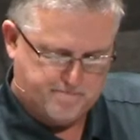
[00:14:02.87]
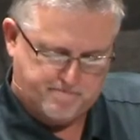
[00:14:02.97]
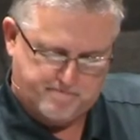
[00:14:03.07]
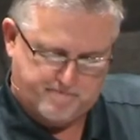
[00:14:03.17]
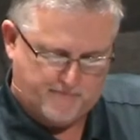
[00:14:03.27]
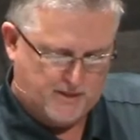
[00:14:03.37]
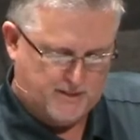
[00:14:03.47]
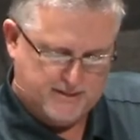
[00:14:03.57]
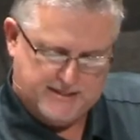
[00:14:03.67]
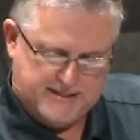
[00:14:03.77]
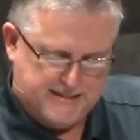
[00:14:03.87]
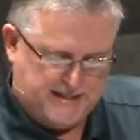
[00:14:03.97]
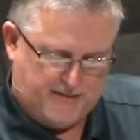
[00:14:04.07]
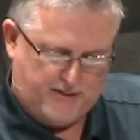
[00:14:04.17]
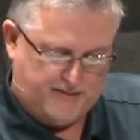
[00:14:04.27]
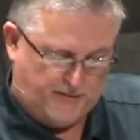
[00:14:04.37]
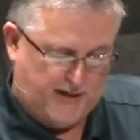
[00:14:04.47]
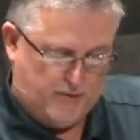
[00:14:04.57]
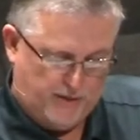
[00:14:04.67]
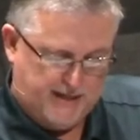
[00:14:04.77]
um, I think the
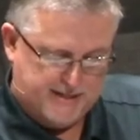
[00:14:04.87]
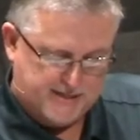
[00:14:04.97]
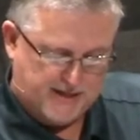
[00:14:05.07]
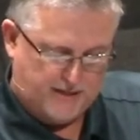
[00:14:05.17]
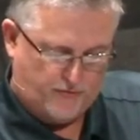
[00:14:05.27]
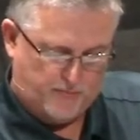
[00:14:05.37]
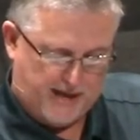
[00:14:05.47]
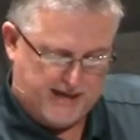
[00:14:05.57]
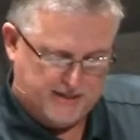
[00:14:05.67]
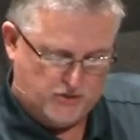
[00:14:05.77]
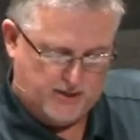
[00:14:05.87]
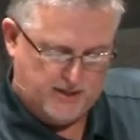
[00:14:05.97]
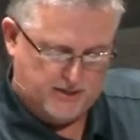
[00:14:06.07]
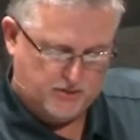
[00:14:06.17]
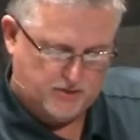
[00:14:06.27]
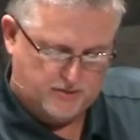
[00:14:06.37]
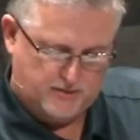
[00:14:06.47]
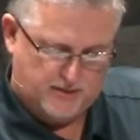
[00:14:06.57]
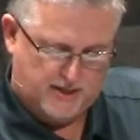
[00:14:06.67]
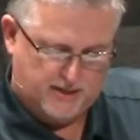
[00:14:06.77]
thing we need to take from that is
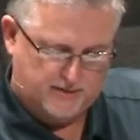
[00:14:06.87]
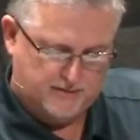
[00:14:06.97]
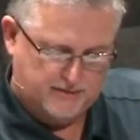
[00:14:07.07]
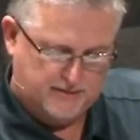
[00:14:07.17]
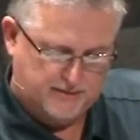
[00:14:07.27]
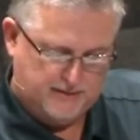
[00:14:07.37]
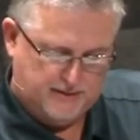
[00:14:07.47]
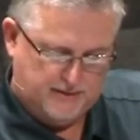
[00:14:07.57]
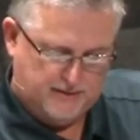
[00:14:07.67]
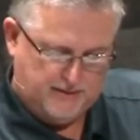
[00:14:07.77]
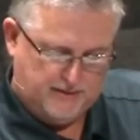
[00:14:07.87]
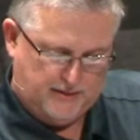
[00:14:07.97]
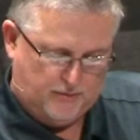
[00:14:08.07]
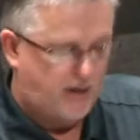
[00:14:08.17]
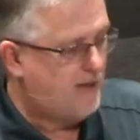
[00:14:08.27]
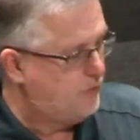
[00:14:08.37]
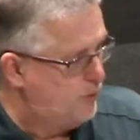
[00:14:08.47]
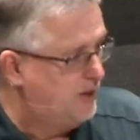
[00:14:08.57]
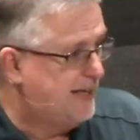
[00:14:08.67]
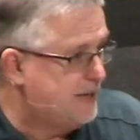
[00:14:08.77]
this that we have
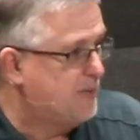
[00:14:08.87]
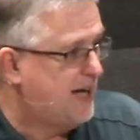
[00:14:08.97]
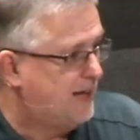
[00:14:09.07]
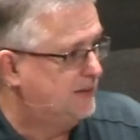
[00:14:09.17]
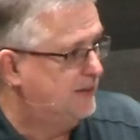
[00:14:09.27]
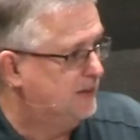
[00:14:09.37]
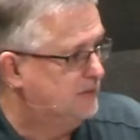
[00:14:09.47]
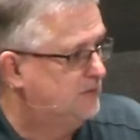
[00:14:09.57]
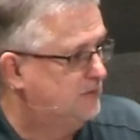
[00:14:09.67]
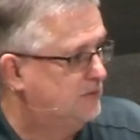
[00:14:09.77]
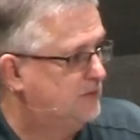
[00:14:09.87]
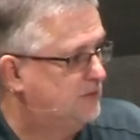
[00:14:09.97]
a real enemy out there